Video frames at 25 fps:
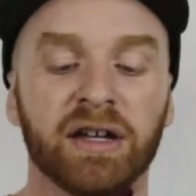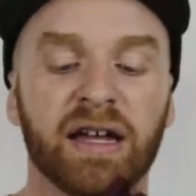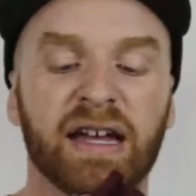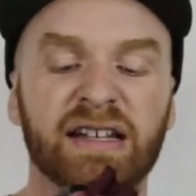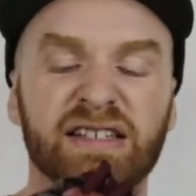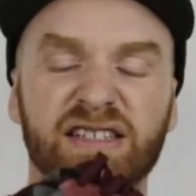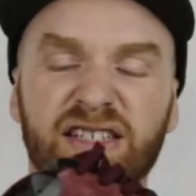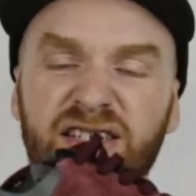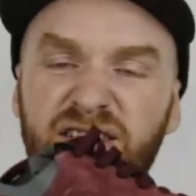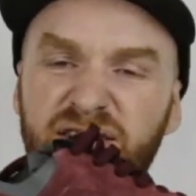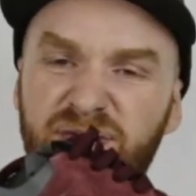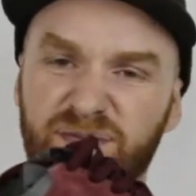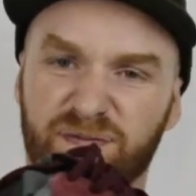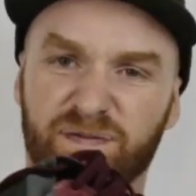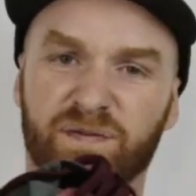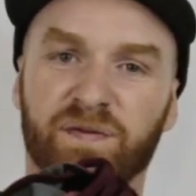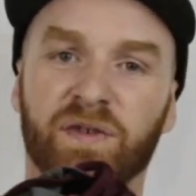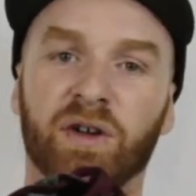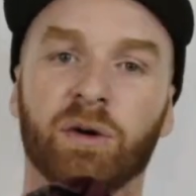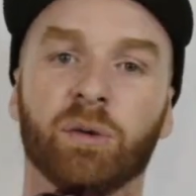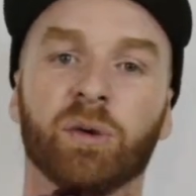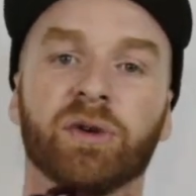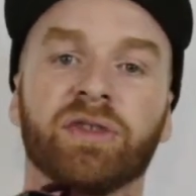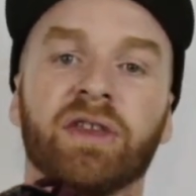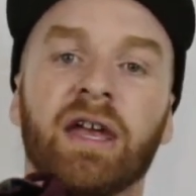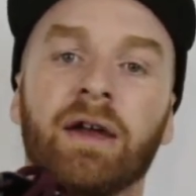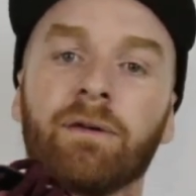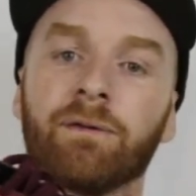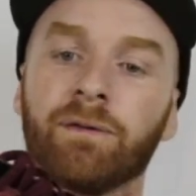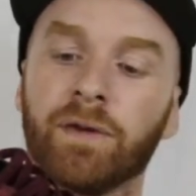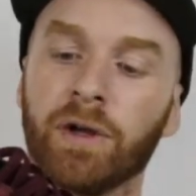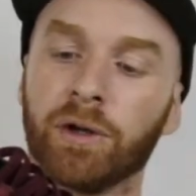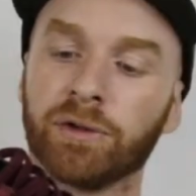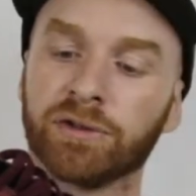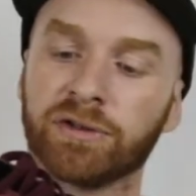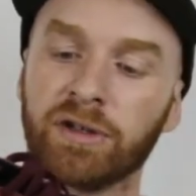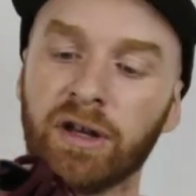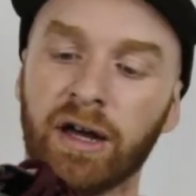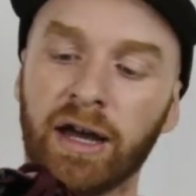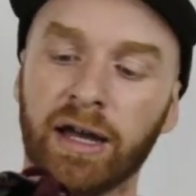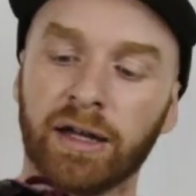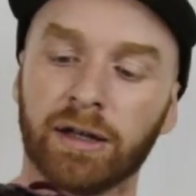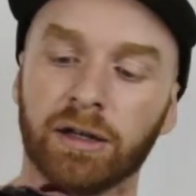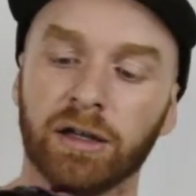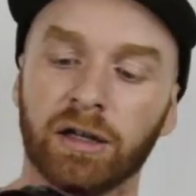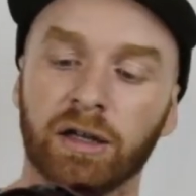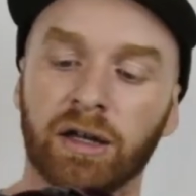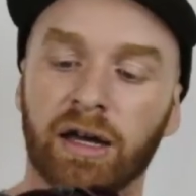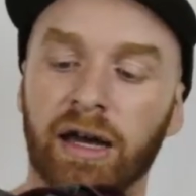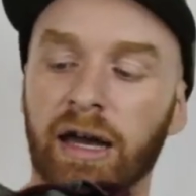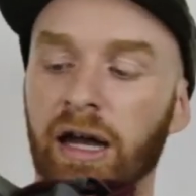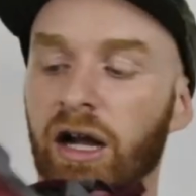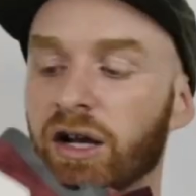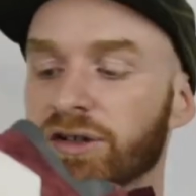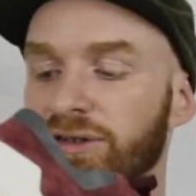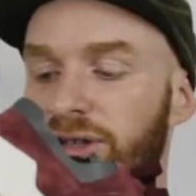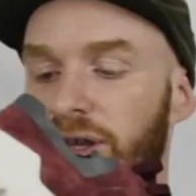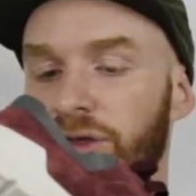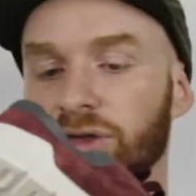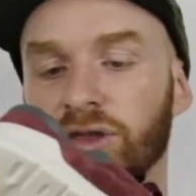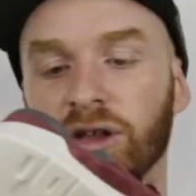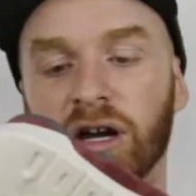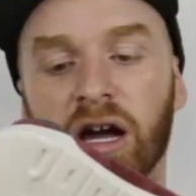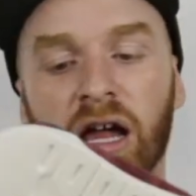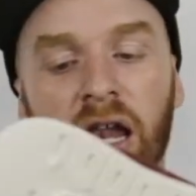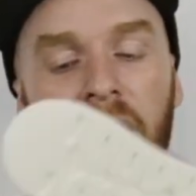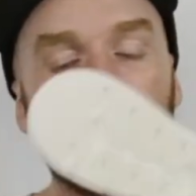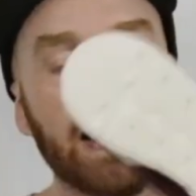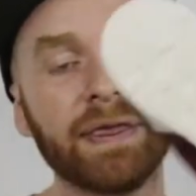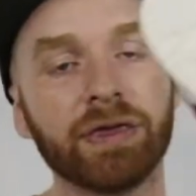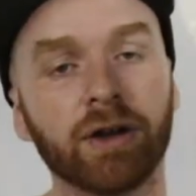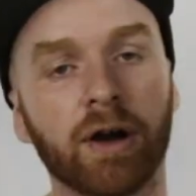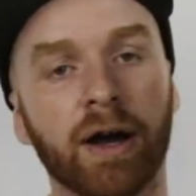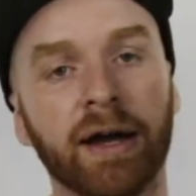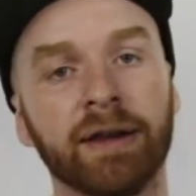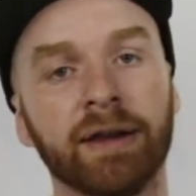and just feel what that feels like, because I like the